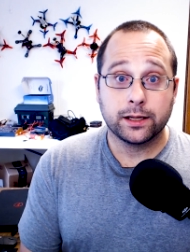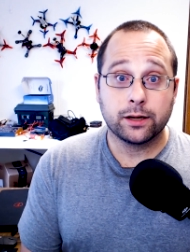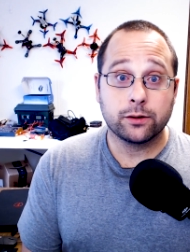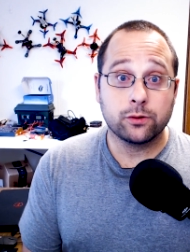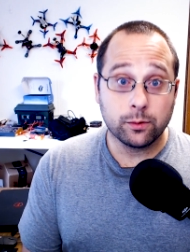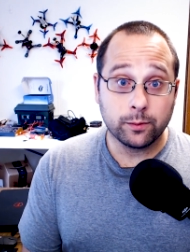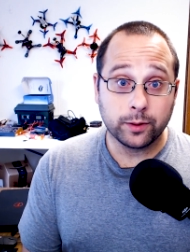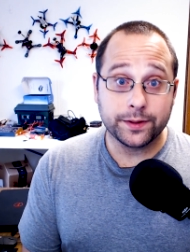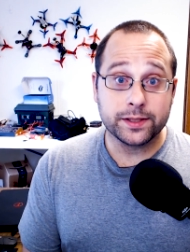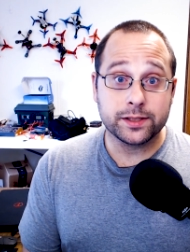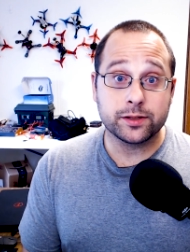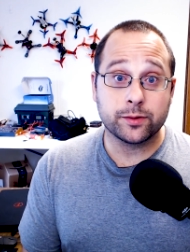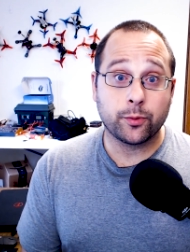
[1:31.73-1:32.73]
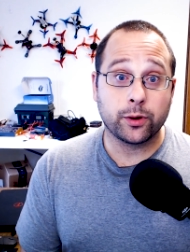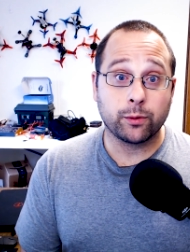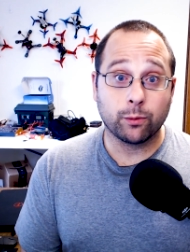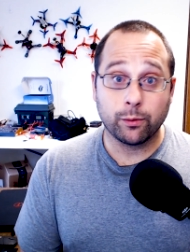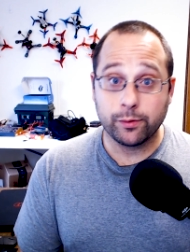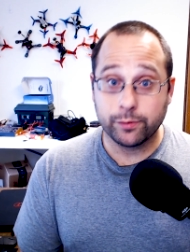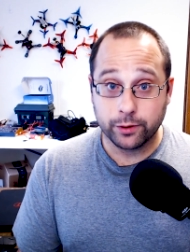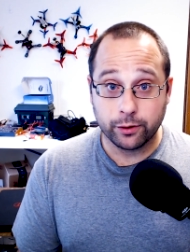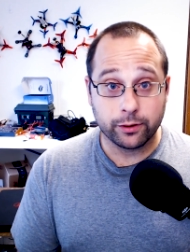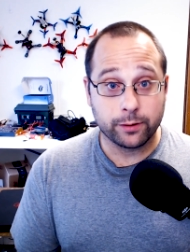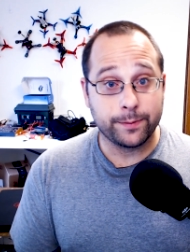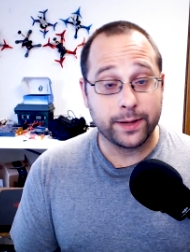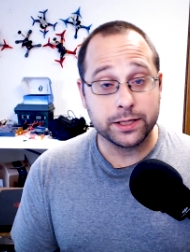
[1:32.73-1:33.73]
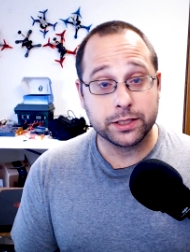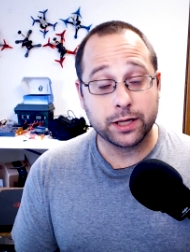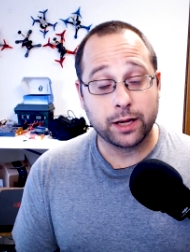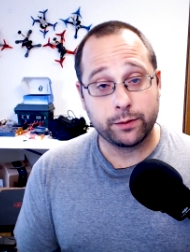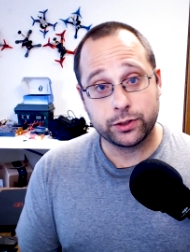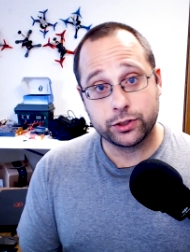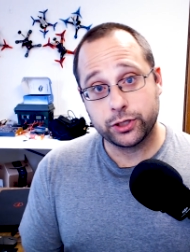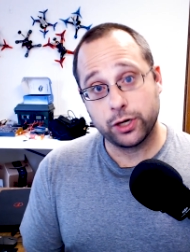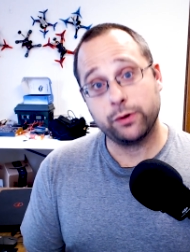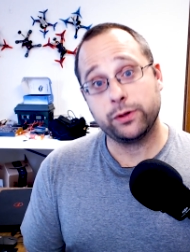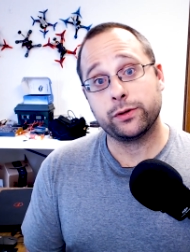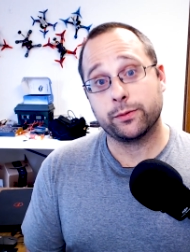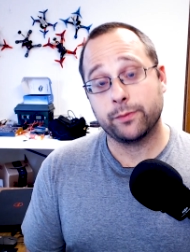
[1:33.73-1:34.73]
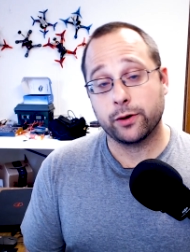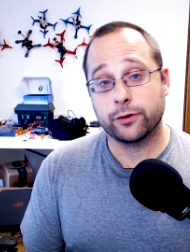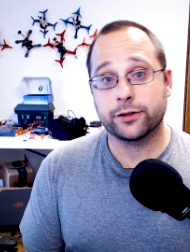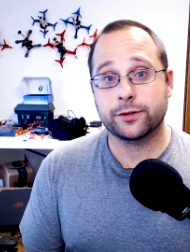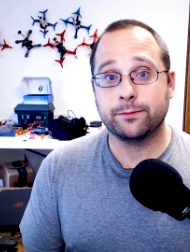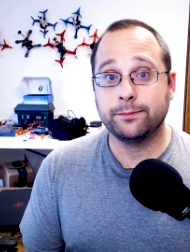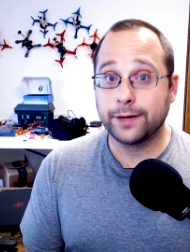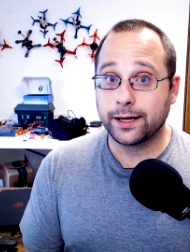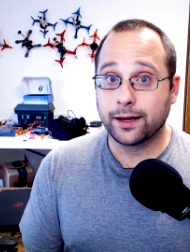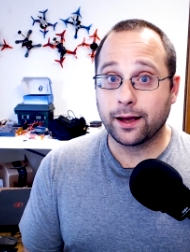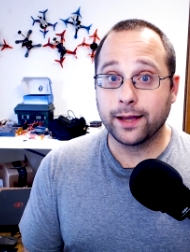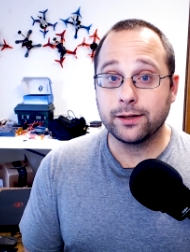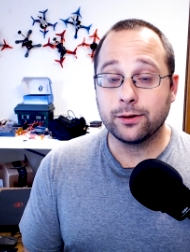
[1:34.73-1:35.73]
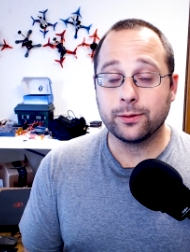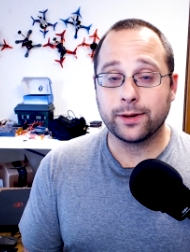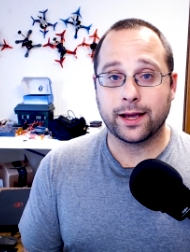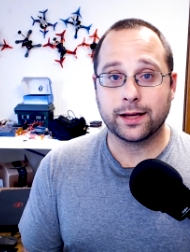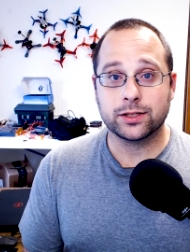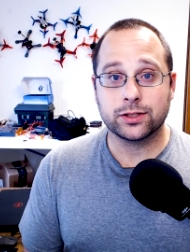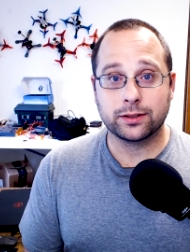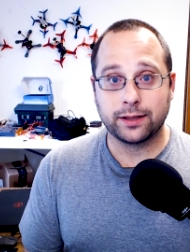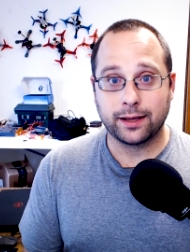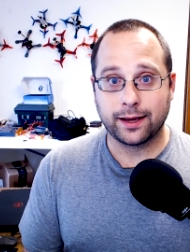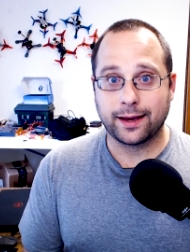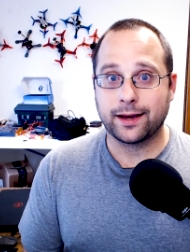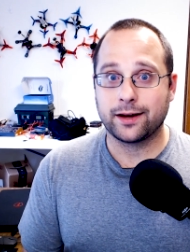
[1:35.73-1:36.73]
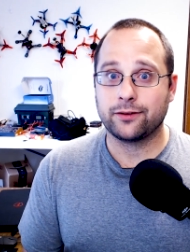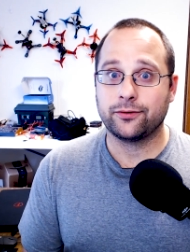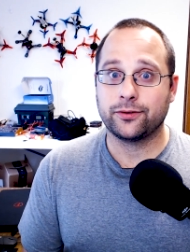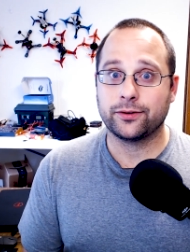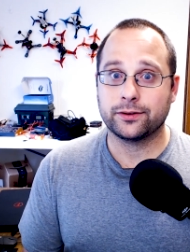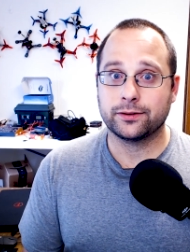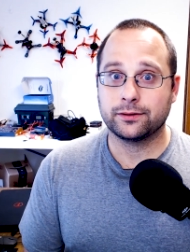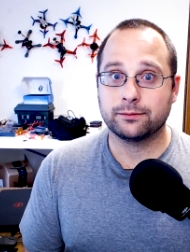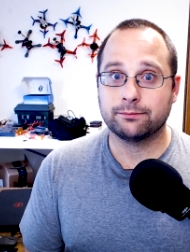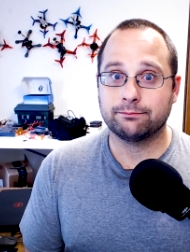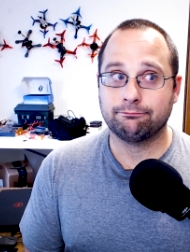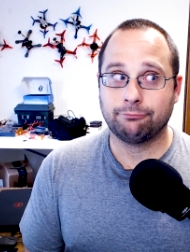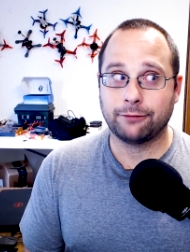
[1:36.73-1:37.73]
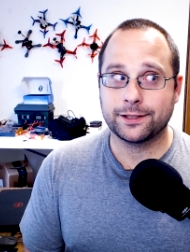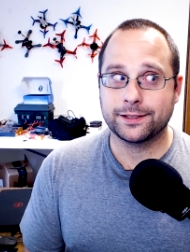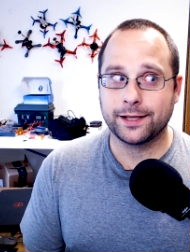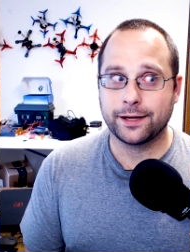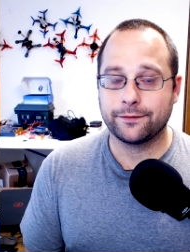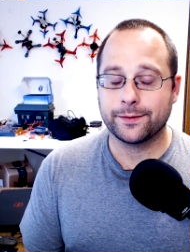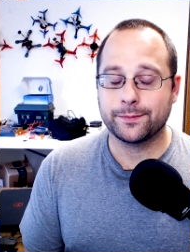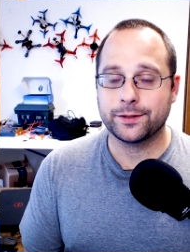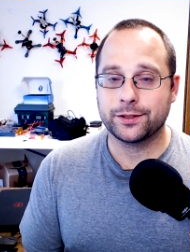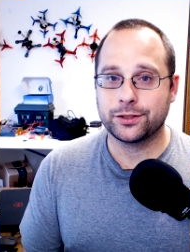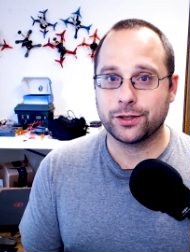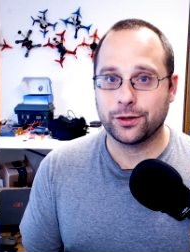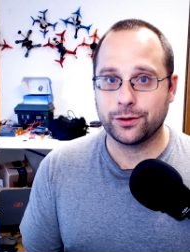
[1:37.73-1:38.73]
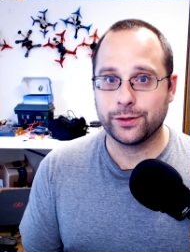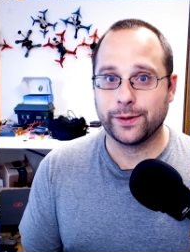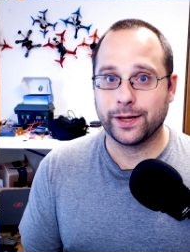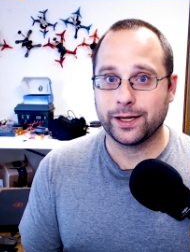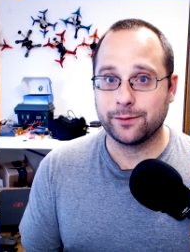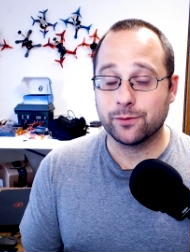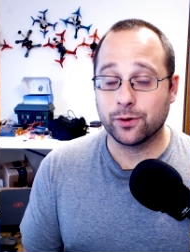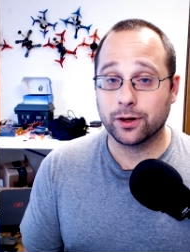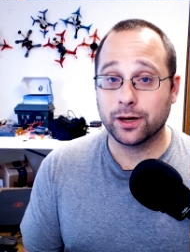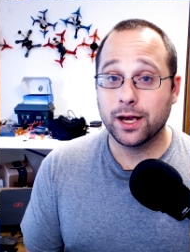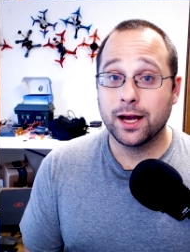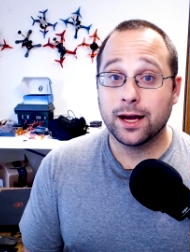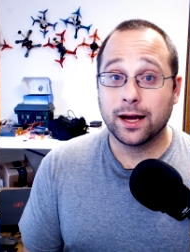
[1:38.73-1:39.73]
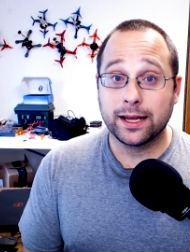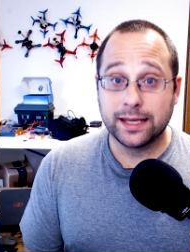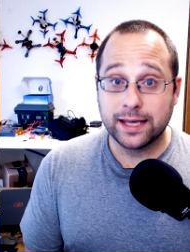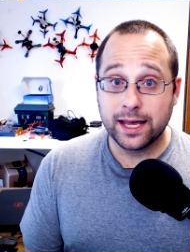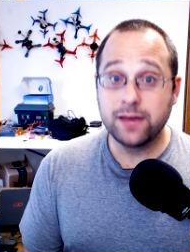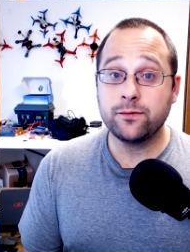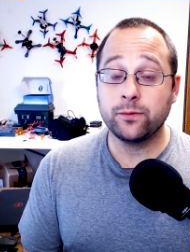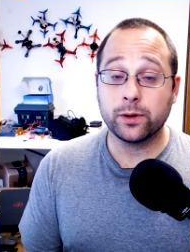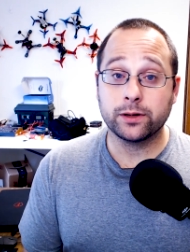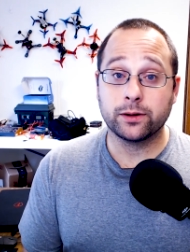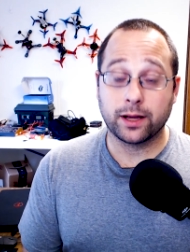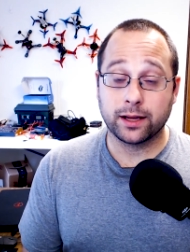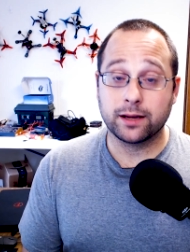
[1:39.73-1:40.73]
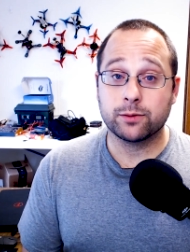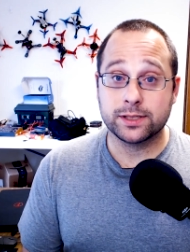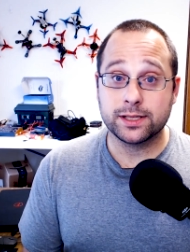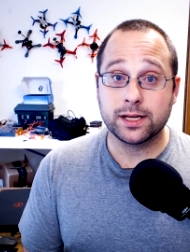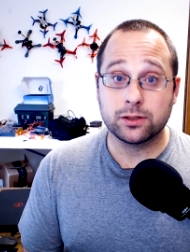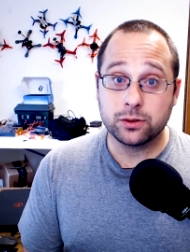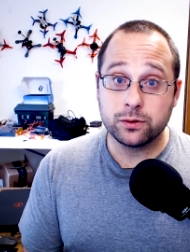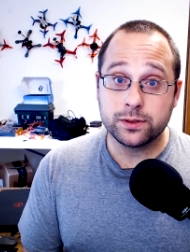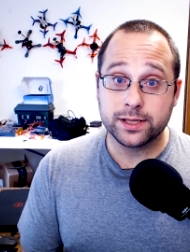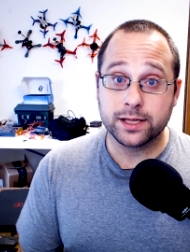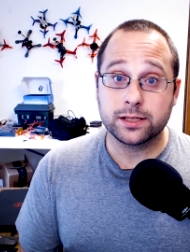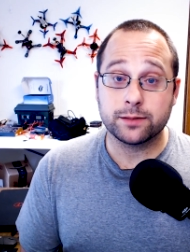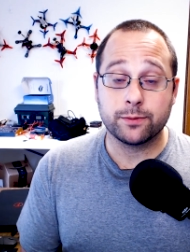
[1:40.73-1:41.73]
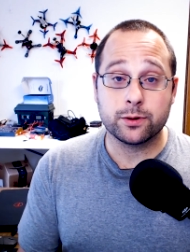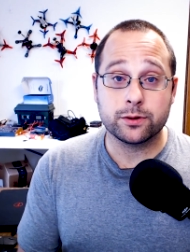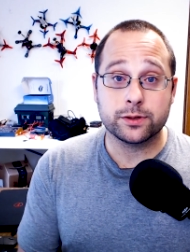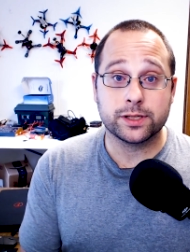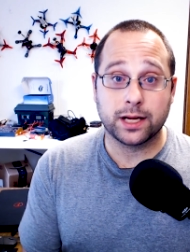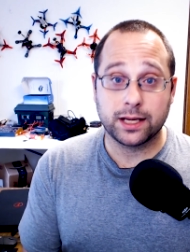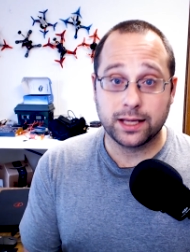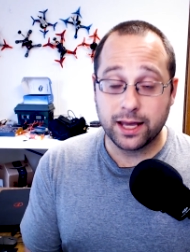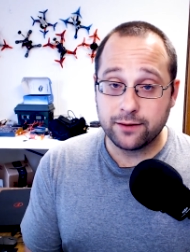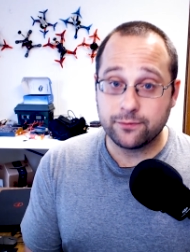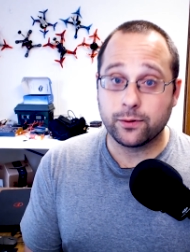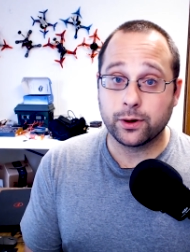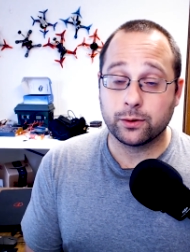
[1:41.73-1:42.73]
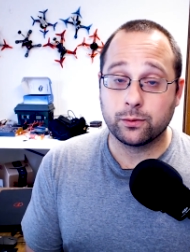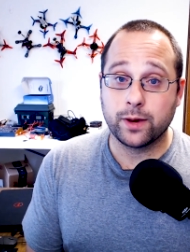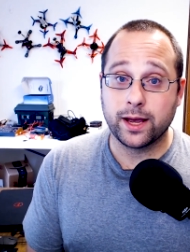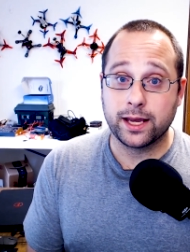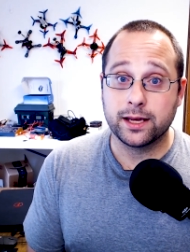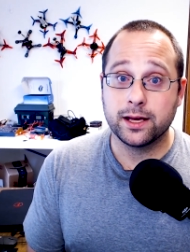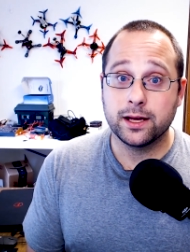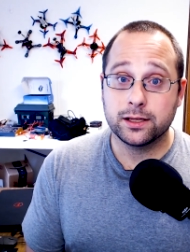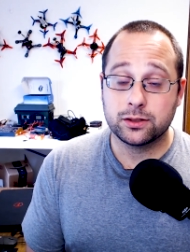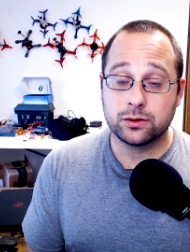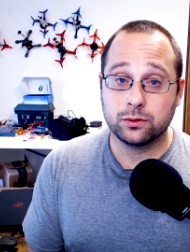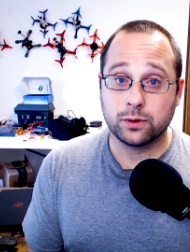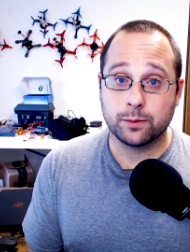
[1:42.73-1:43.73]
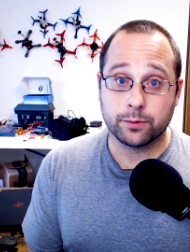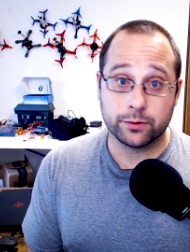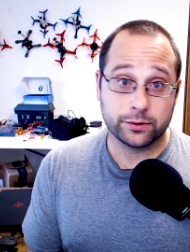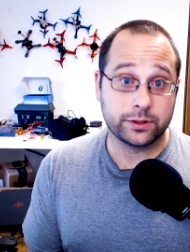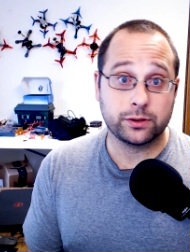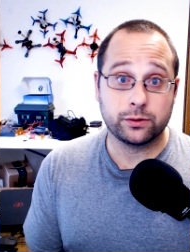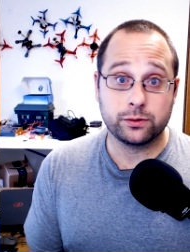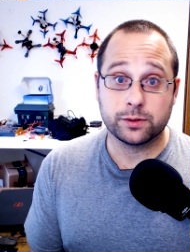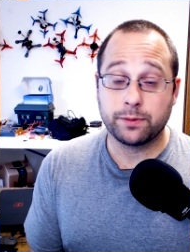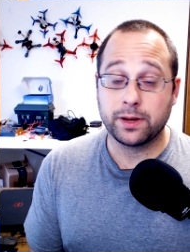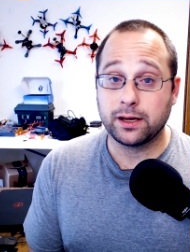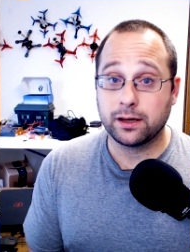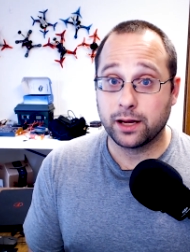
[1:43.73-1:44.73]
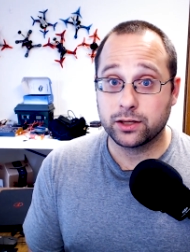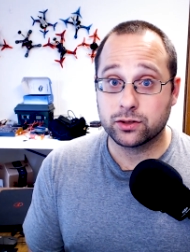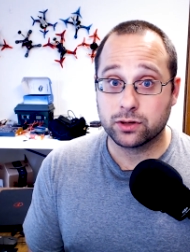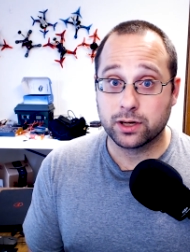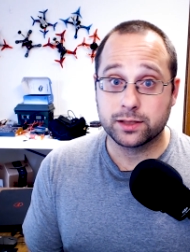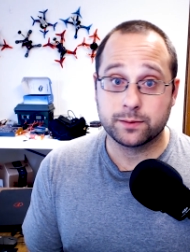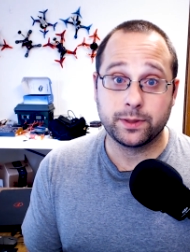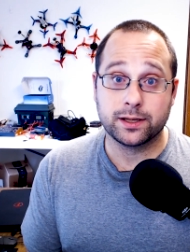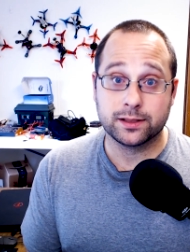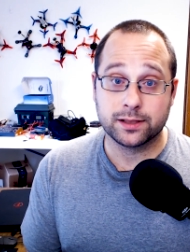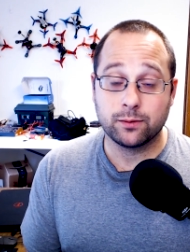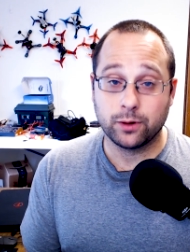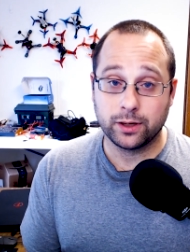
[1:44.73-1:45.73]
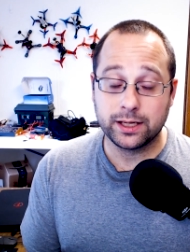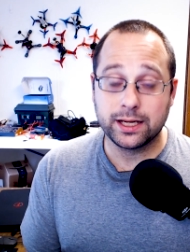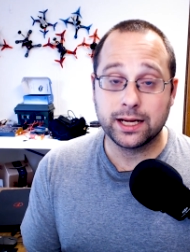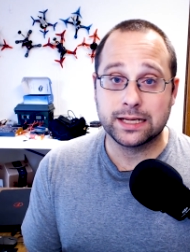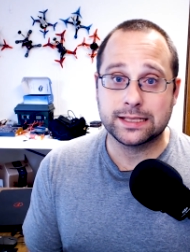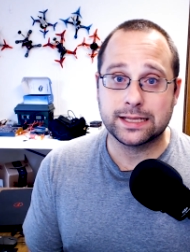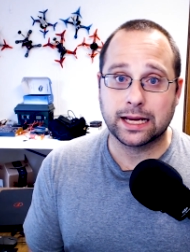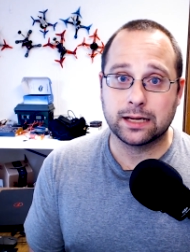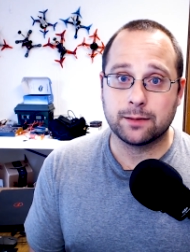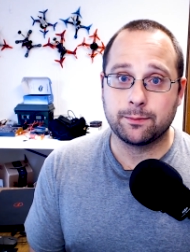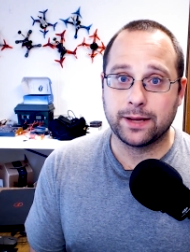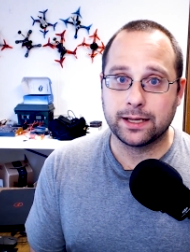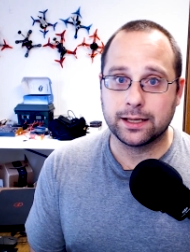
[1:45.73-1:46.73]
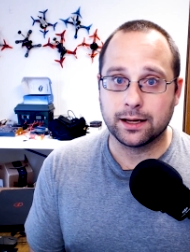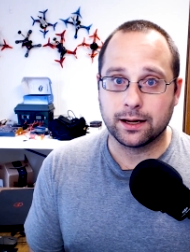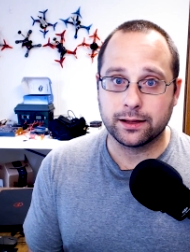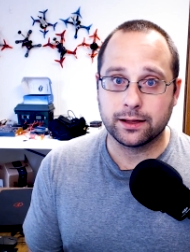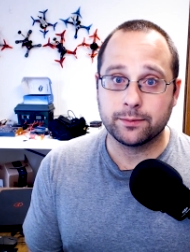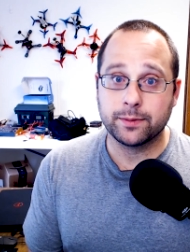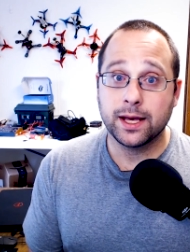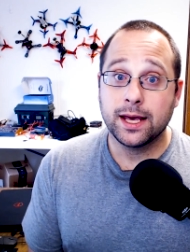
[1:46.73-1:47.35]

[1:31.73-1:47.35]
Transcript: Now, normally this is the point where we would go to the bench and I would show you the motors, but I don't actually have a set of them to show you anymore. I gave one, I was sent two sets of motors and I gave one away to a person whose opinion I trust because I wanted to get a second opinion on them.